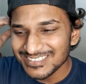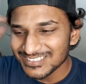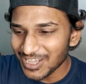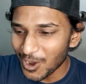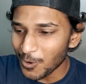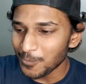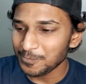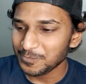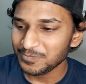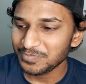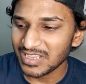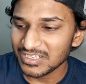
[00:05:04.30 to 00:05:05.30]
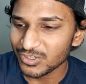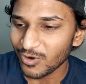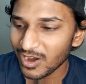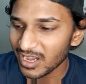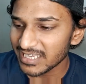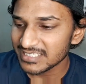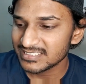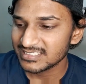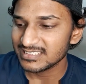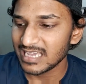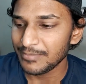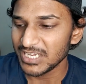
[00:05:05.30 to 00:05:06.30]
So,
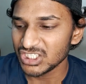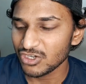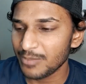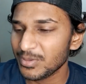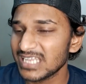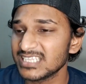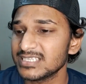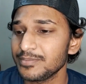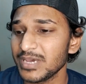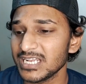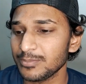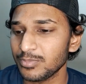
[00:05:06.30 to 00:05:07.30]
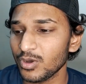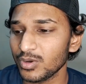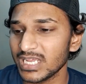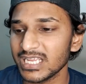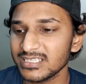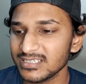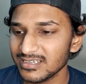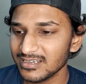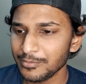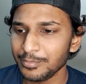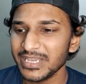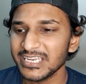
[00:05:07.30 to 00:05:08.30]
TWICE, Japan Cement uploaded
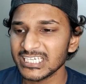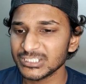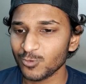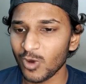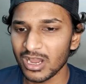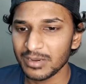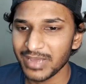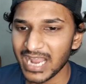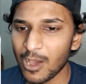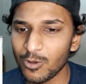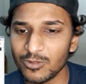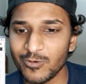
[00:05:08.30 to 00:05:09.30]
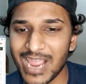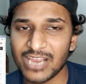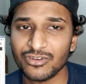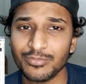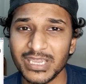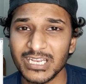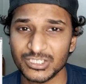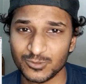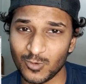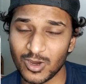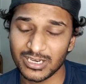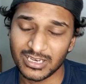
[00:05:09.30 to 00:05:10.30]
minus one, but I'll react to minus
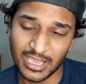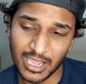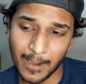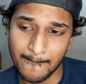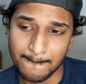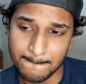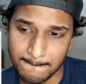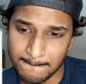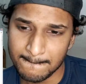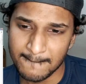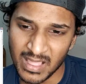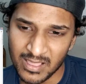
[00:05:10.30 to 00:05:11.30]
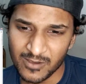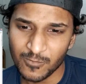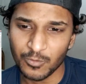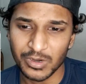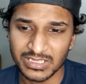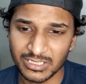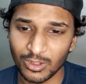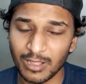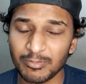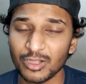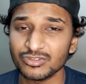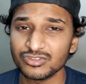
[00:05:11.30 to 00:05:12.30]
one when they'll
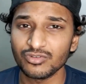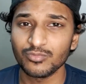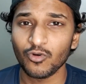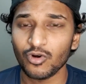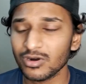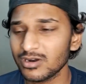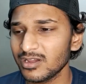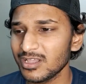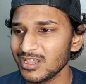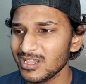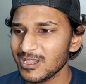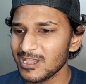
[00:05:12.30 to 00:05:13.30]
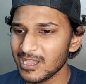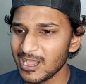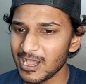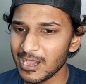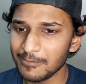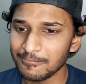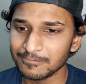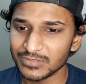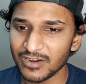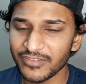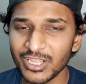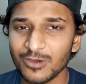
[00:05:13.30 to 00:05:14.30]
upload two more
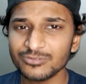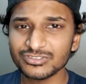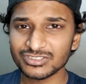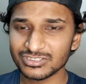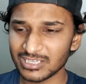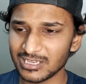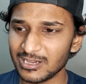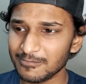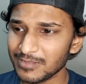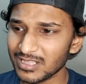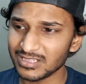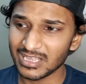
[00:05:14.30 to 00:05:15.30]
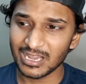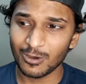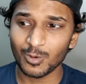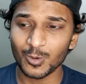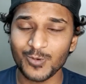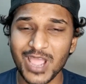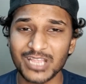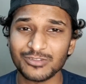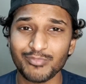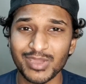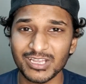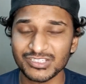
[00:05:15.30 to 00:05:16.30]
their videos, and then I will react
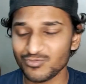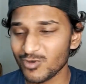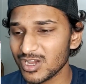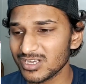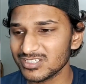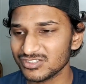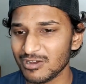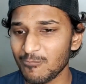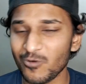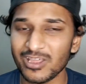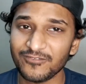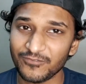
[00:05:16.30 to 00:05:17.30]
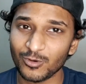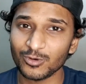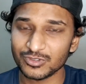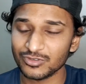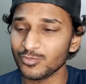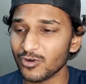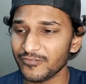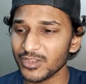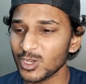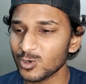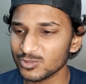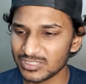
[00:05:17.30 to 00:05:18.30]
to minus one. So I'm waiting for two more
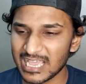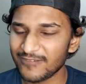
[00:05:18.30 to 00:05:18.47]
videos.